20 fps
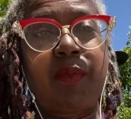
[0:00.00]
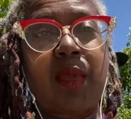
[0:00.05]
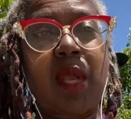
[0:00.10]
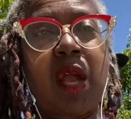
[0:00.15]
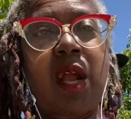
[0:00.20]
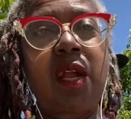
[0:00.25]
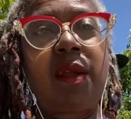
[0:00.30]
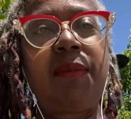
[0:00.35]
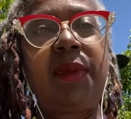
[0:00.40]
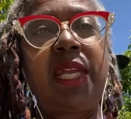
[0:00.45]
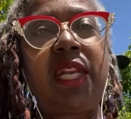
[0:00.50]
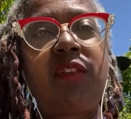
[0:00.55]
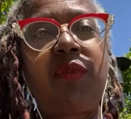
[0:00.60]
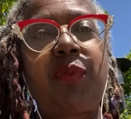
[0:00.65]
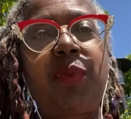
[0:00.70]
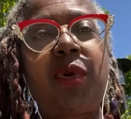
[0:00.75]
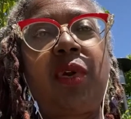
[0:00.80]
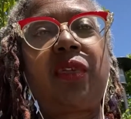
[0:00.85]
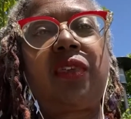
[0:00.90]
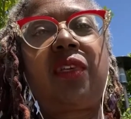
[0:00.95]
are made of
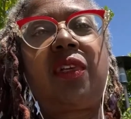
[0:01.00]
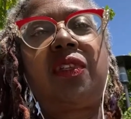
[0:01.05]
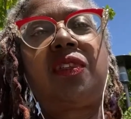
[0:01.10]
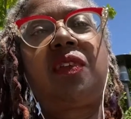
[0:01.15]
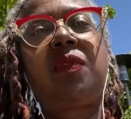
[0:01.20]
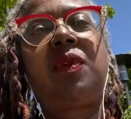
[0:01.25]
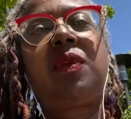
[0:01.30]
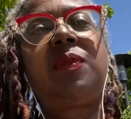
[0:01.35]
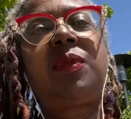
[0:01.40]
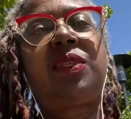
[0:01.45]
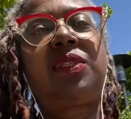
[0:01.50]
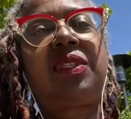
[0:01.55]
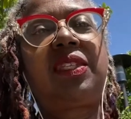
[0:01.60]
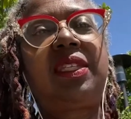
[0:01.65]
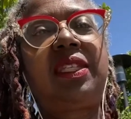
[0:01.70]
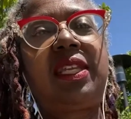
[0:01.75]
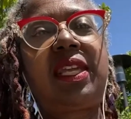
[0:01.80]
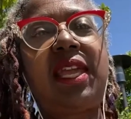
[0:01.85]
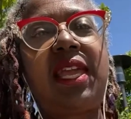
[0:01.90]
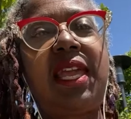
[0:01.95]
protein. So we must
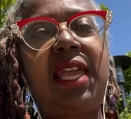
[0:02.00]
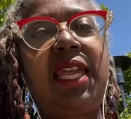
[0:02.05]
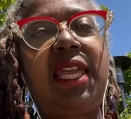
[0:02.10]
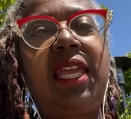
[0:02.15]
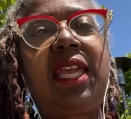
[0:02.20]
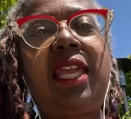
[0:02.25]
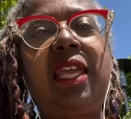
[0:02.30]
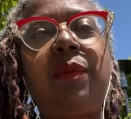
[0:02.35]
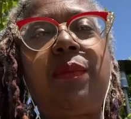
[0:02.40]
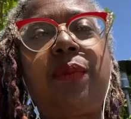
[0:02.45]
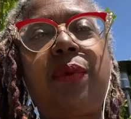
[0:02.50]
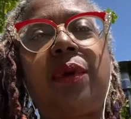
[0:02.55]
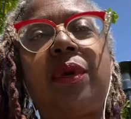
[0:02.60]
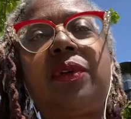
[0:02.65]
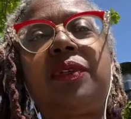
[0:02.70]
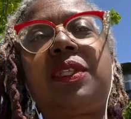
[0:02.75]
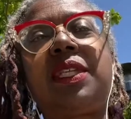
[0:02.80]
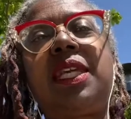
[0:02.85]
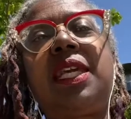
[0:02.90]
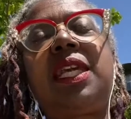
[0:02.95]
take in
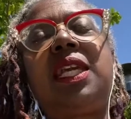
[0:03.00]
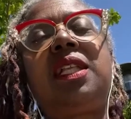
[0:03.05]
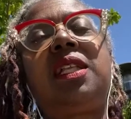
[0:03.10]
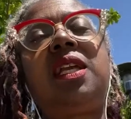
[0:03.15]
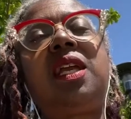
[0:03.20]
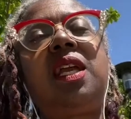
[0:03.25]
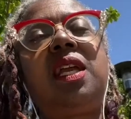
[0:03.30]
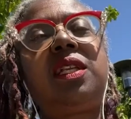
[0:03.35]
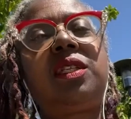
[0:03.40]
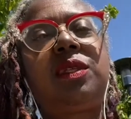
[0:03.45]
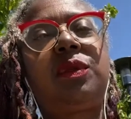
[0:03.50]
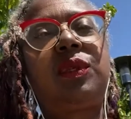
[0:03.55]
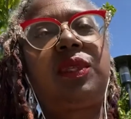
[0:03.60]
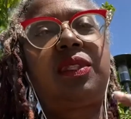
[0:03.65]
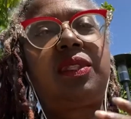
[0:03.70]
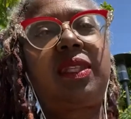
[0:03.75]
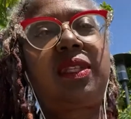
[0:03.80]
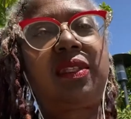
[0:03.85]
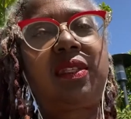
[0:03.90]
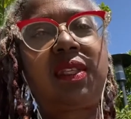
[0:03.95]
protein to
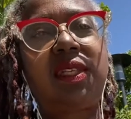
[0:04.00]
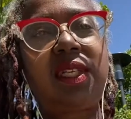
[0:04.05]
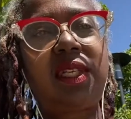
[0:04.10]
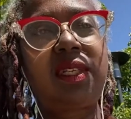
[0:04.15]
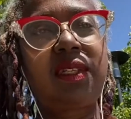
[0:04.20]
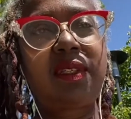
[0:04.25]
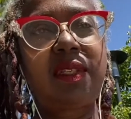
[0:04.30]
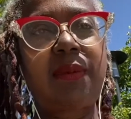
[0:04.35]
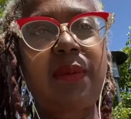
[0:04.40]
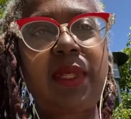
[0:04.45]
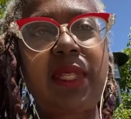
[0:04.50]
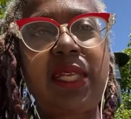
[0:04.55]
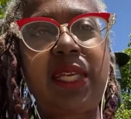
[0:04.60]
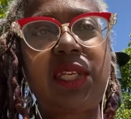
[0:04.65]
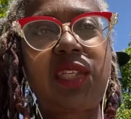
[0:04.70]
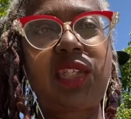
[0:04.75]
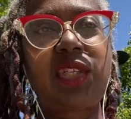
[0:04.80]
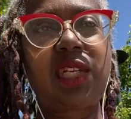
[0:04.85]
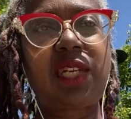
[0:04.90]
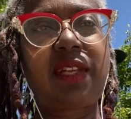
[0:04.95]
assist in the
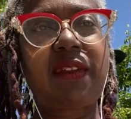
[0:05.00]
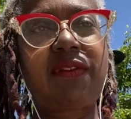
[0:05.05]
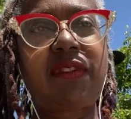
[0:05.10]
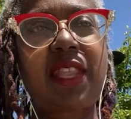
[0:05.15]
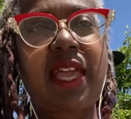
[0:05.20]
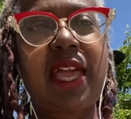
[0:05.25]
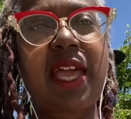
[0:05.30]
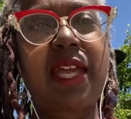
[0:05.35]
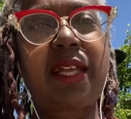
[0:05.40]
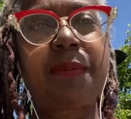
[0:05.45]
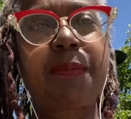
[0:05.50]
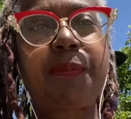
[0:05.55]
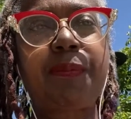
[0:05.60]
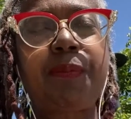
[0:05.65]
assimilation of that.